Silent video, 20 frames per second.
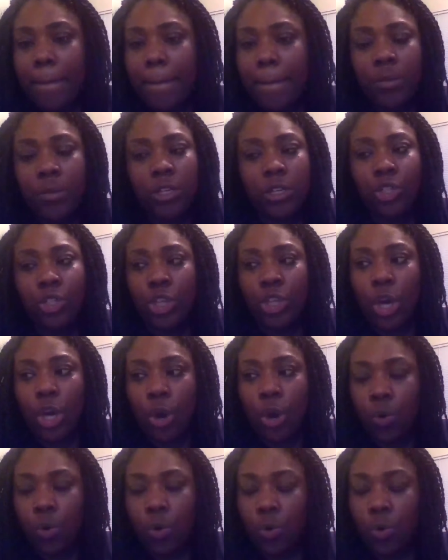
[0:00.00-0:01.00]

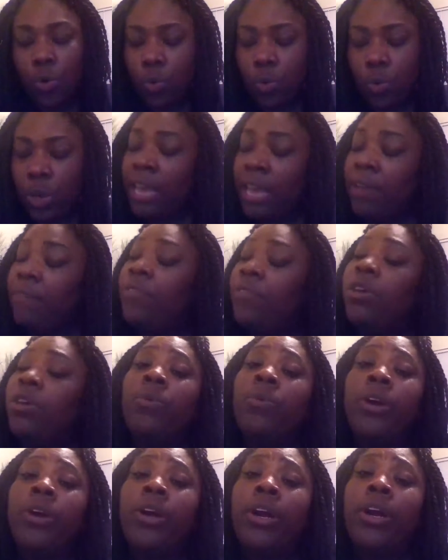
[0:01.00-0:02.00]
So if you
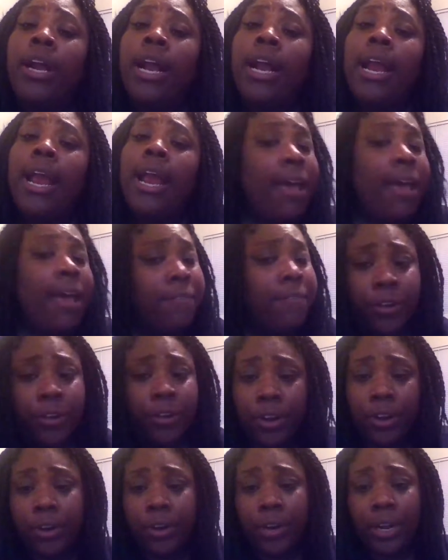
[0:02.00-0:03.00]
were
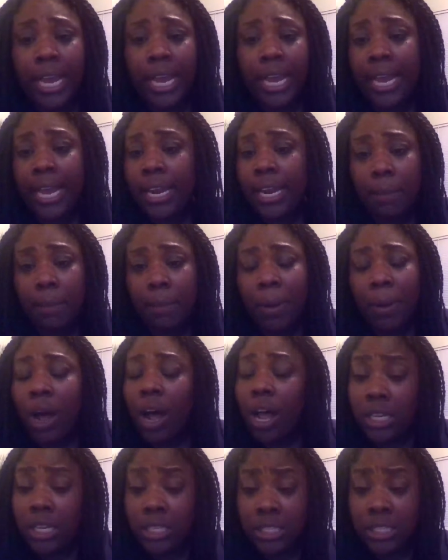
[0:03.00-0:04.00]
ever in a
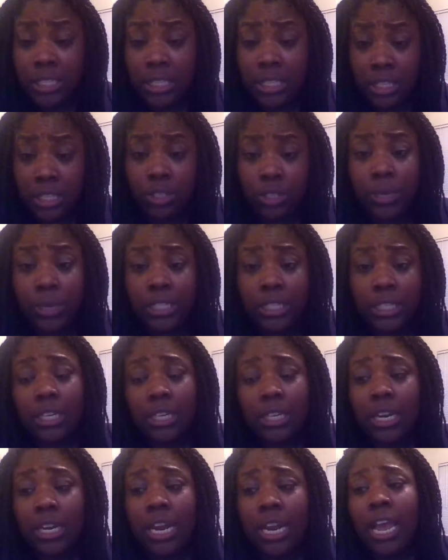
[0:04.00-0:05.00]
policy situation
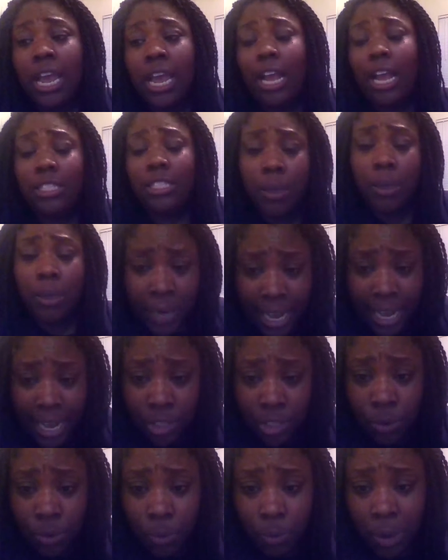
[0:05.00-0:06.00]
and someone asked you
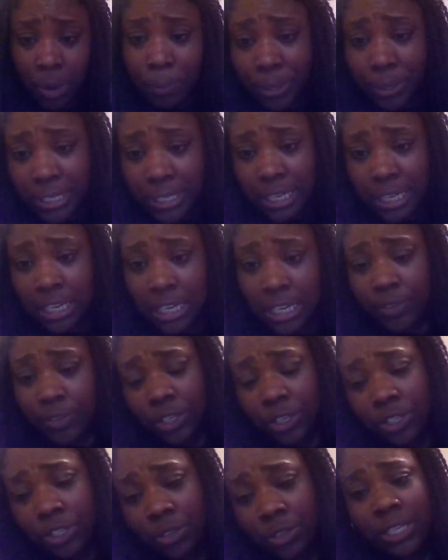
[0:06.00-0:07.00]
what percentage of your
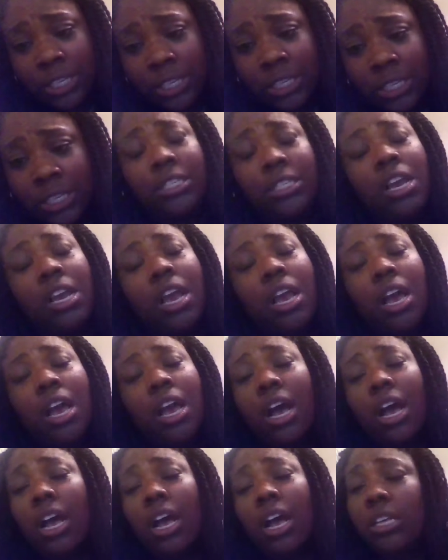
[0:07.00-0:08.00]
students
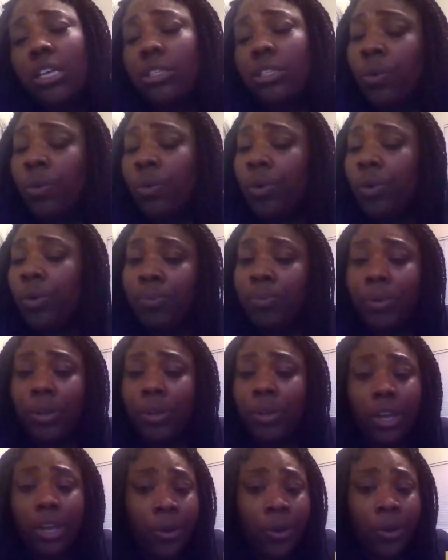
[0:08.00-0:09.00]
scored
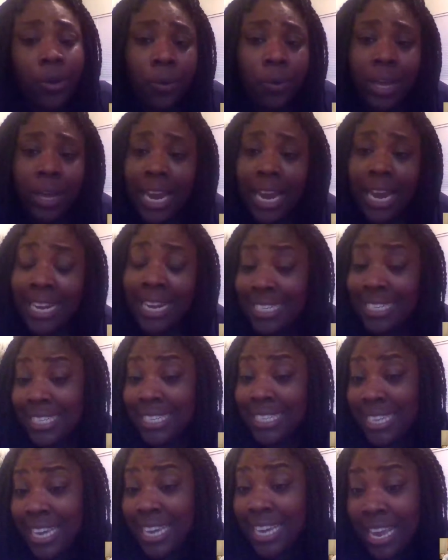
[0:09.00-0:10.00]
below an
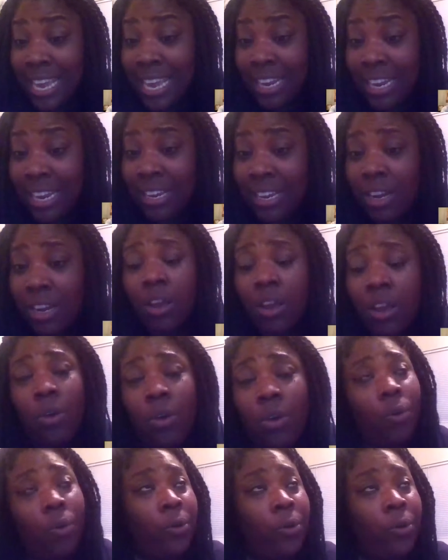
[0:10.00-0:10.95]
1810 or